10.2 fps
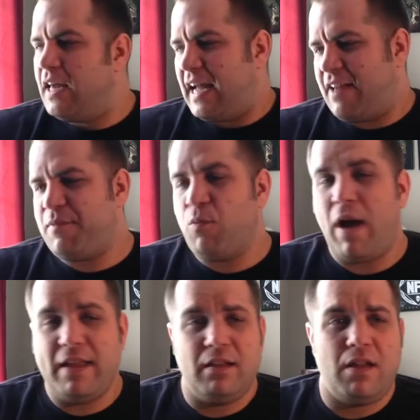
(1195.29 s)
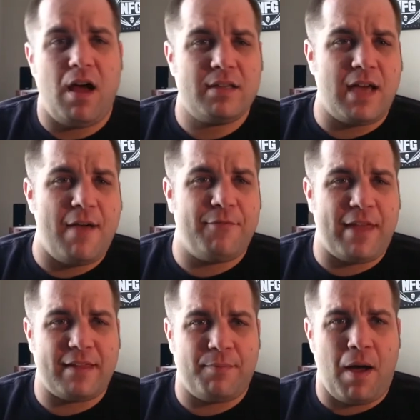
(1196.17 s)
And I've been waiting a long time for
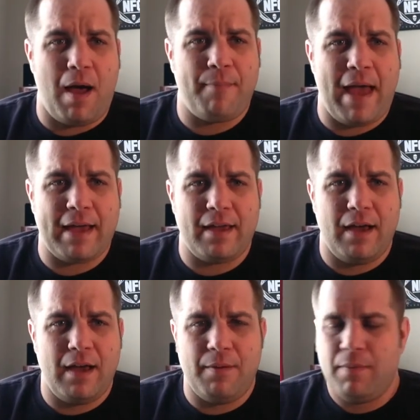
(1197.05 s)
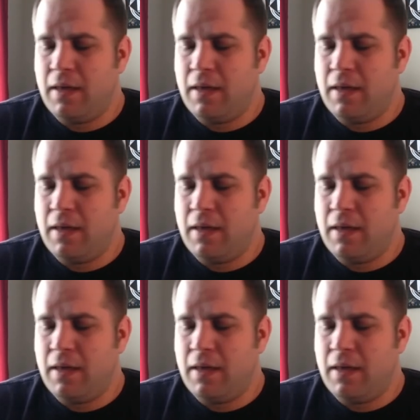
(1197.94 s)
that to pop back up,